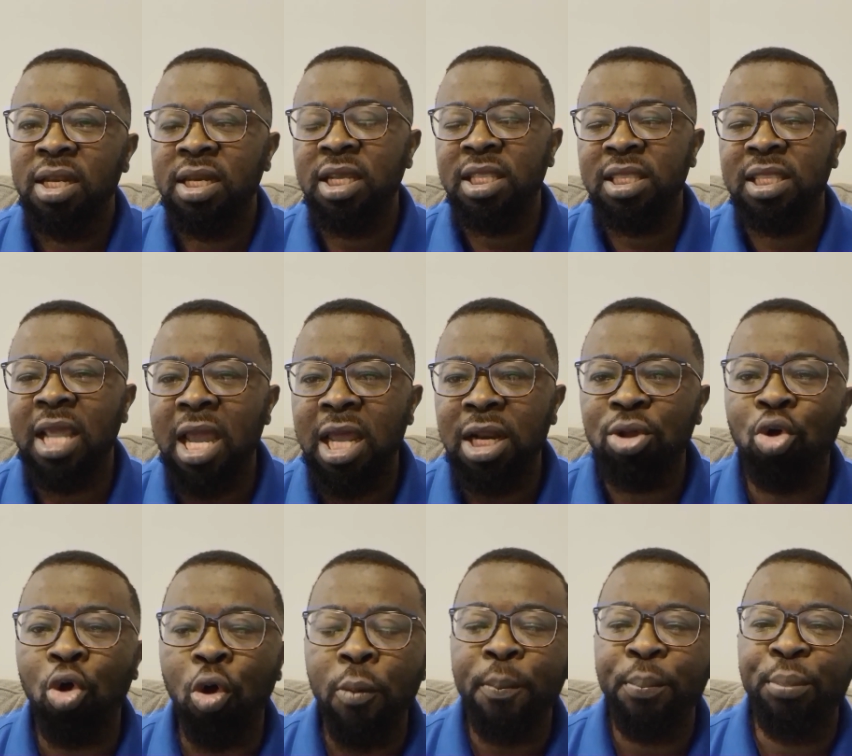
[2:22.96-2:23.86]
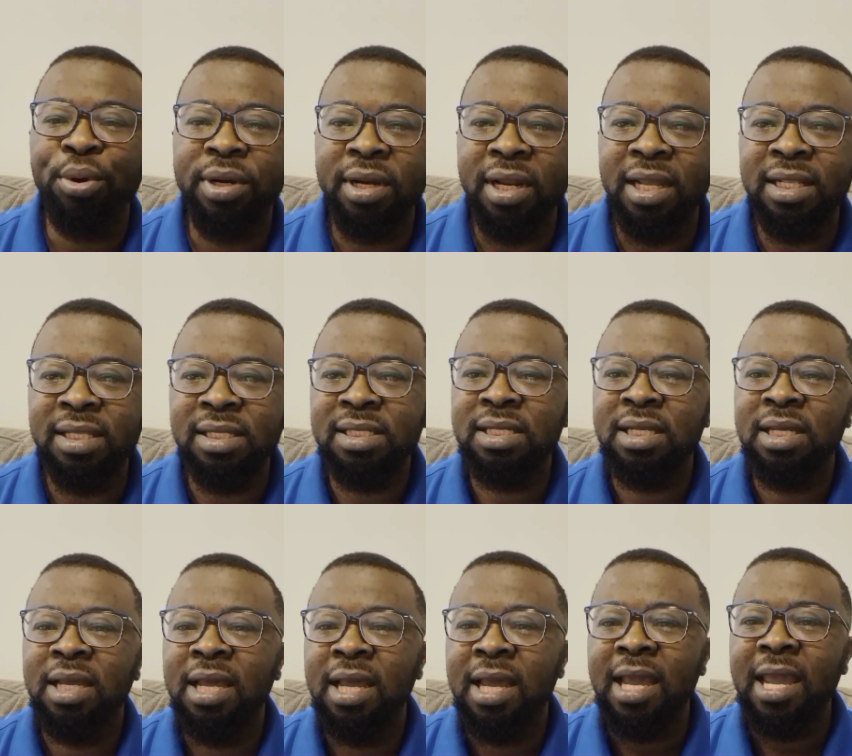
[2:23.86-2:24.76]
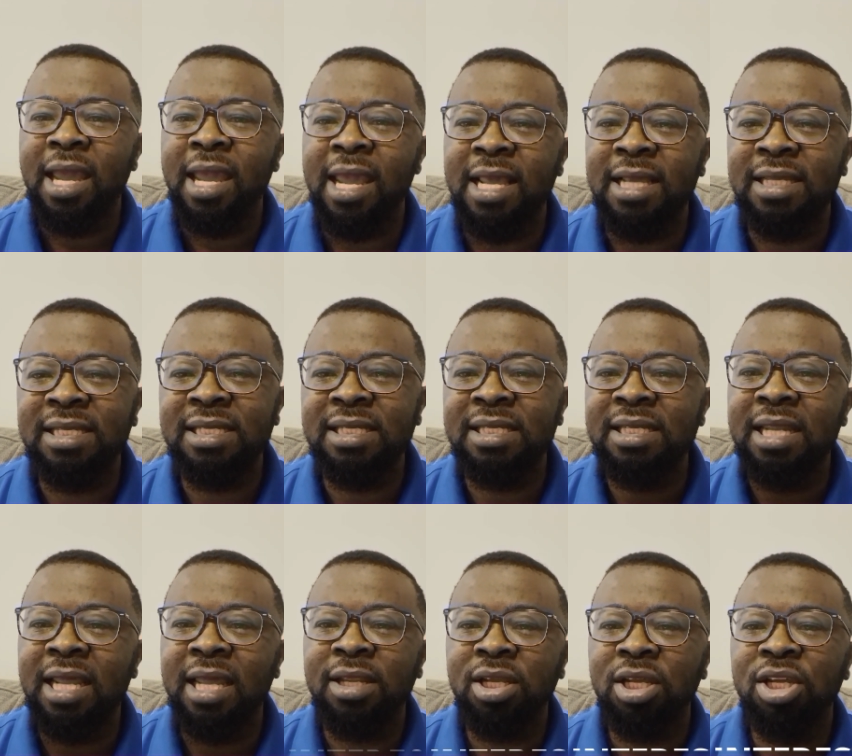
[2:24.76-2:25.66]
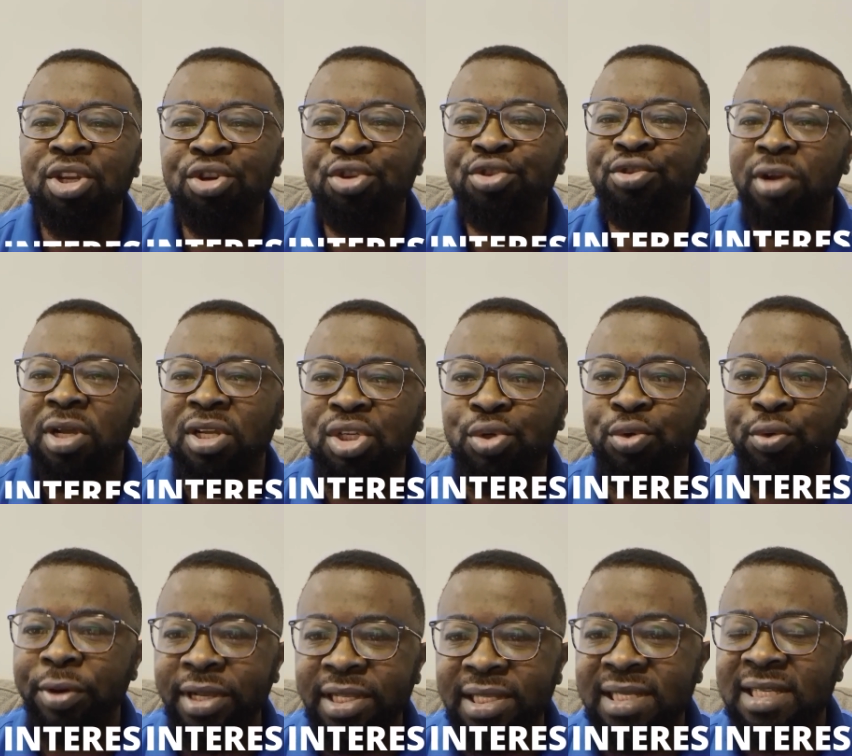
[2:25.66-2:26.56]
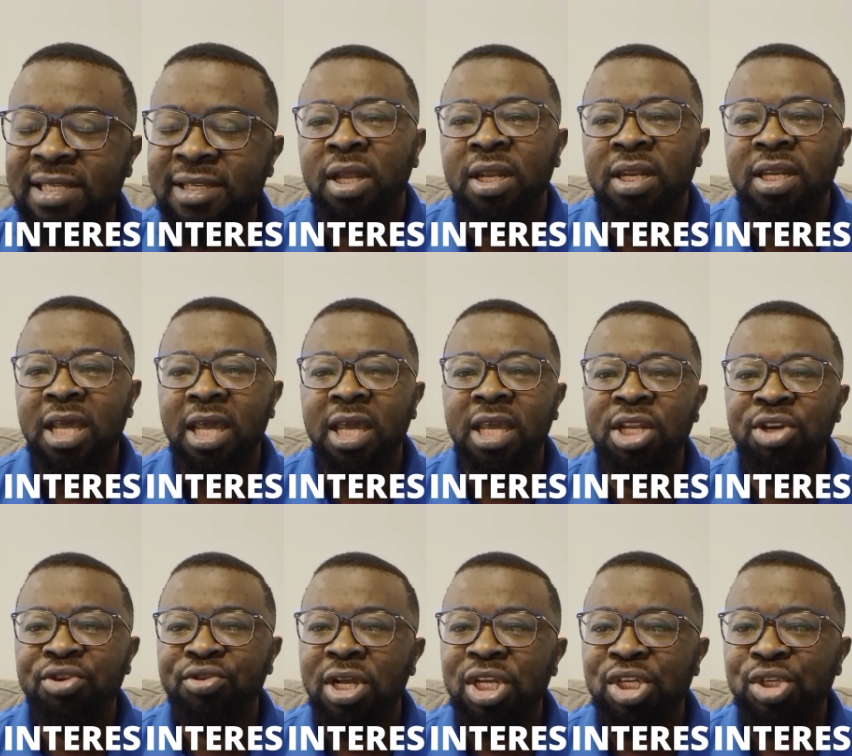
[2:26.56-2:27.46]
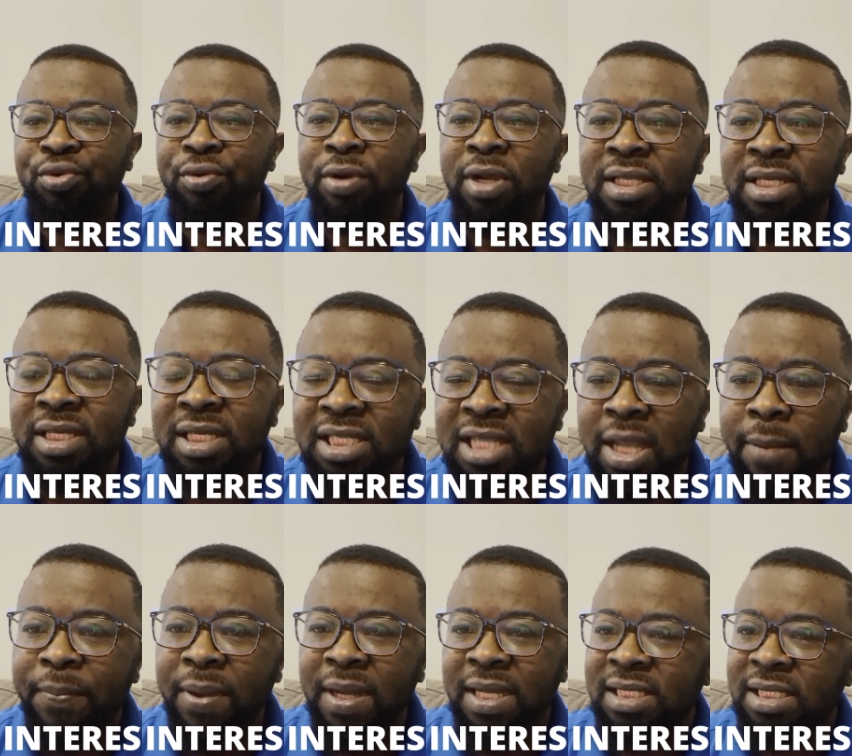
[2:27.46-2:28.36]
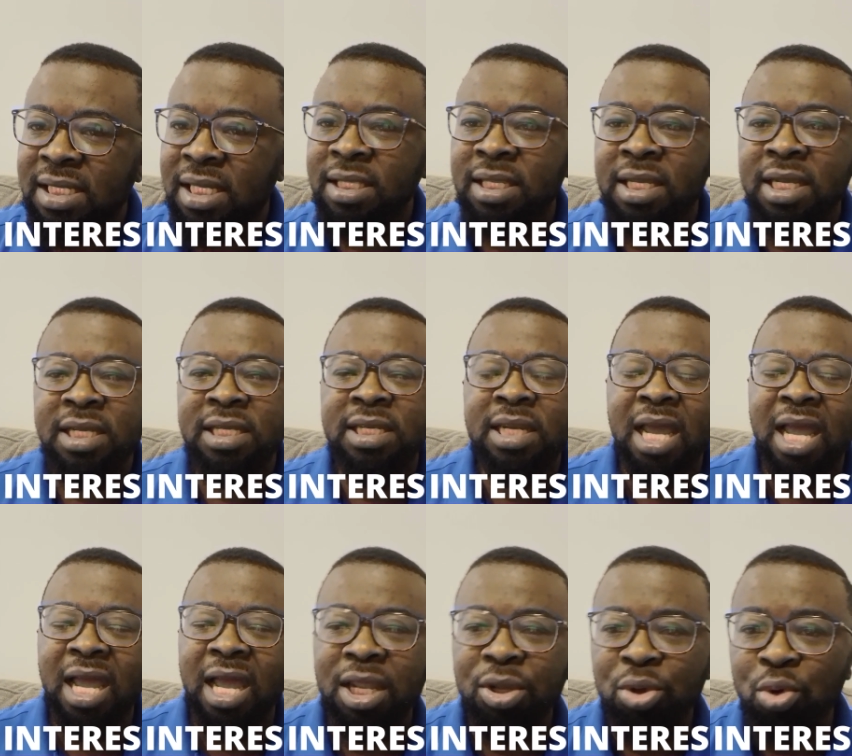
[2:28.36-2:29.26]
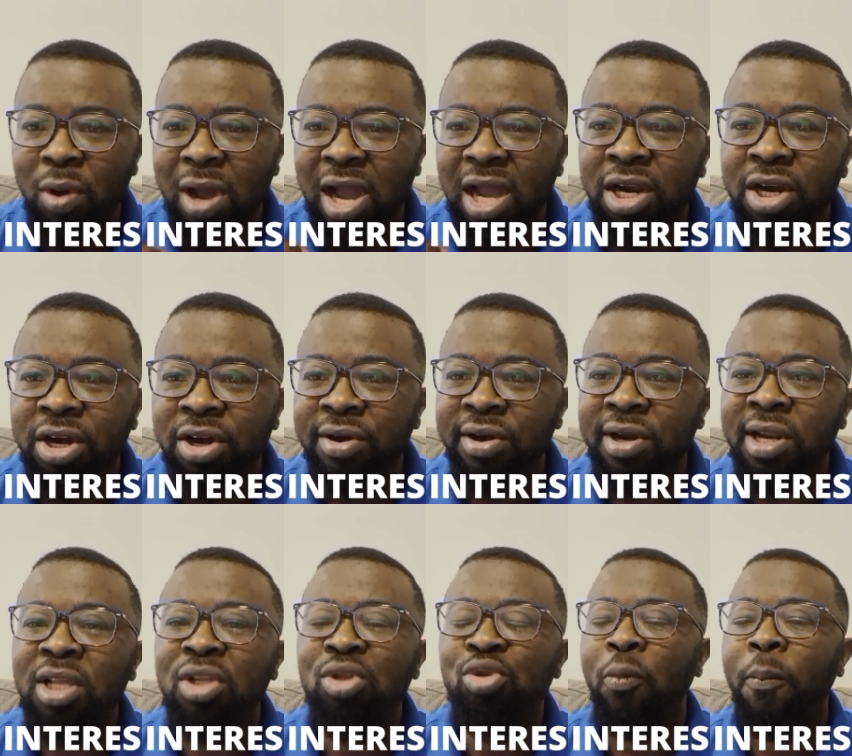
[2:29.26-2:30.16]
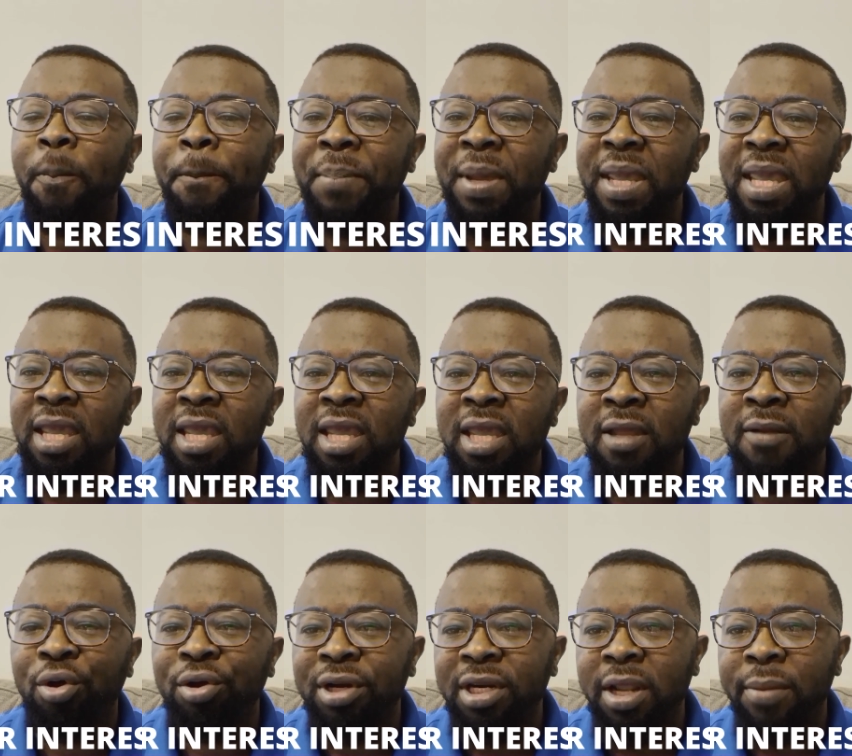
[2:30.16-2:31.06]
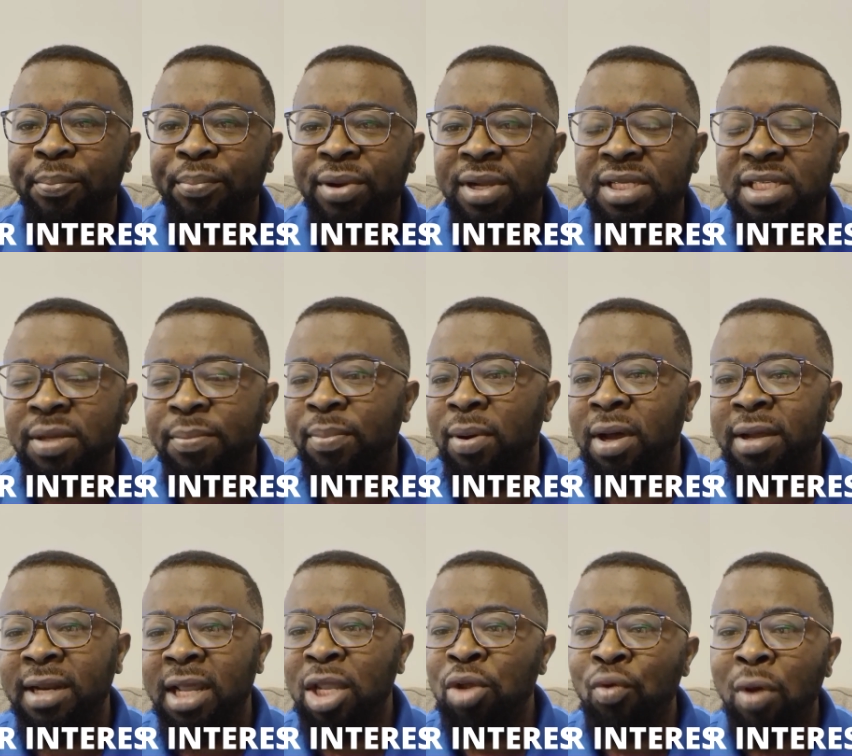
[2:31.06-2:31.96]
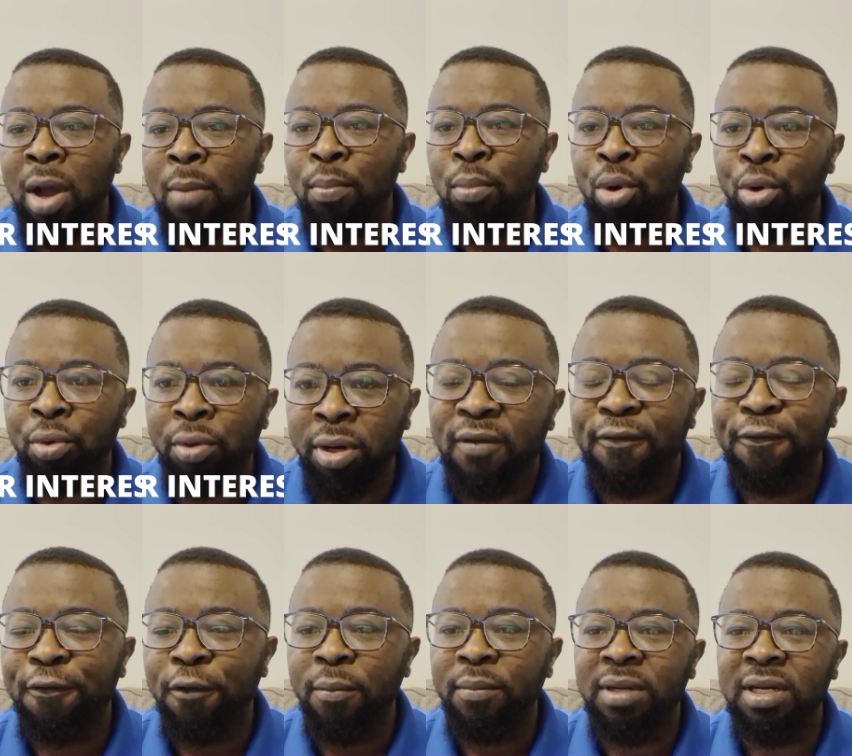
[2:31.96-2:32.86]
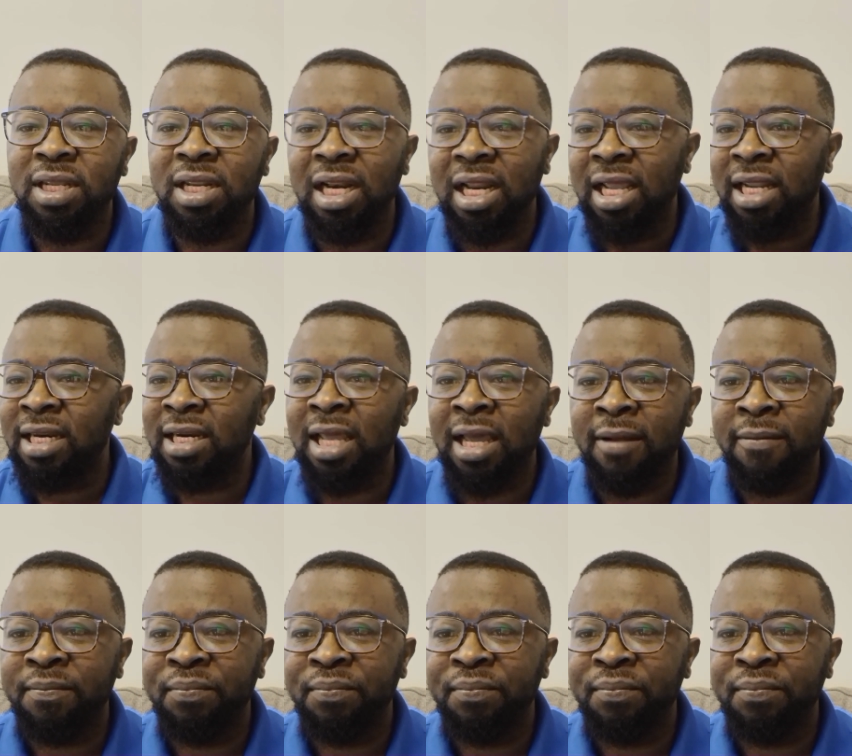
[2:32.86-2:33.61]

The third component is the interest rate. The interest rate is the percentage that you agree to pay on the principal that you are borrowing from the lender.